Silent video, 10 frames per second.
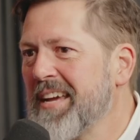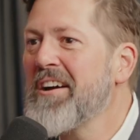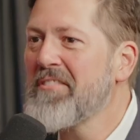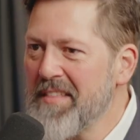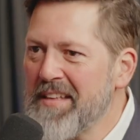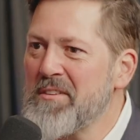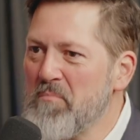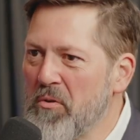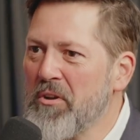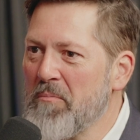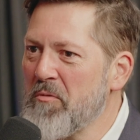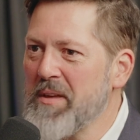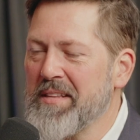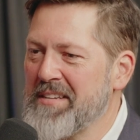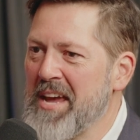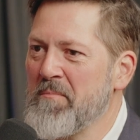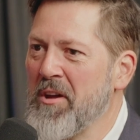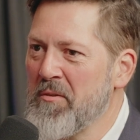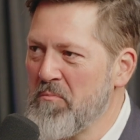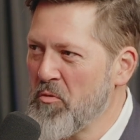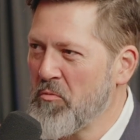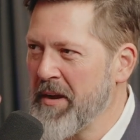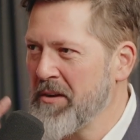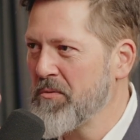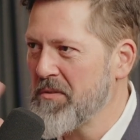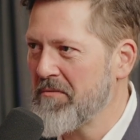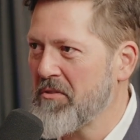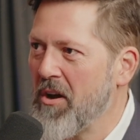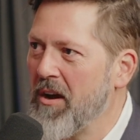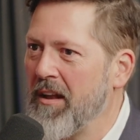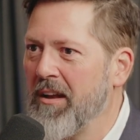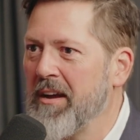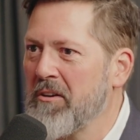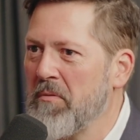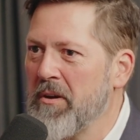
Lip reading: Yeah, I think that's important. I'm a bit the same. Like the more wrinkles I've got, I like.